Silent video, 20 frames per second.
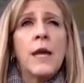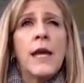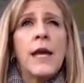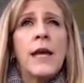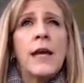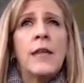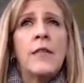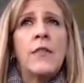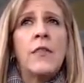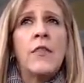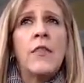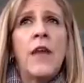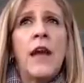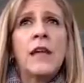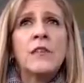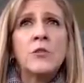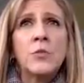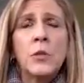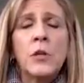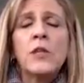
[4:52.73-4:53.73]
And
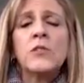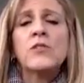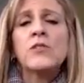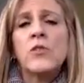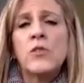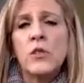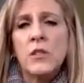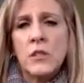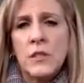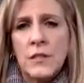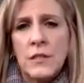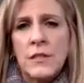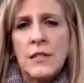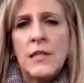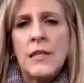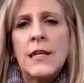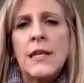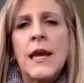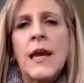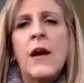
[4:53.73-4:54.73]
that's when I started to
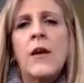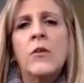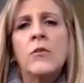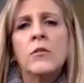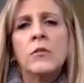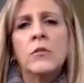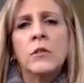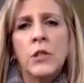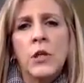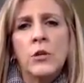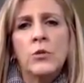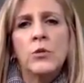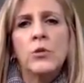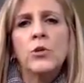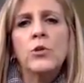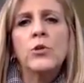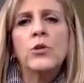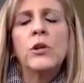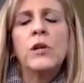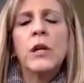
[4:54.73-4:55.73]
seek out,
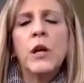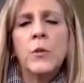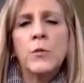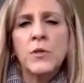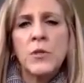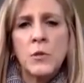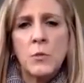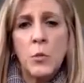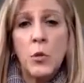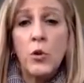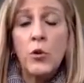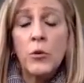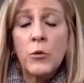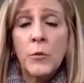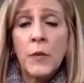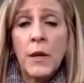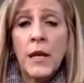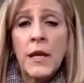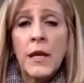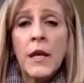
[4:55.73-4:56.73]
who could help support
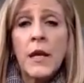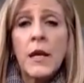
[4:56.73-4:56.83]
me.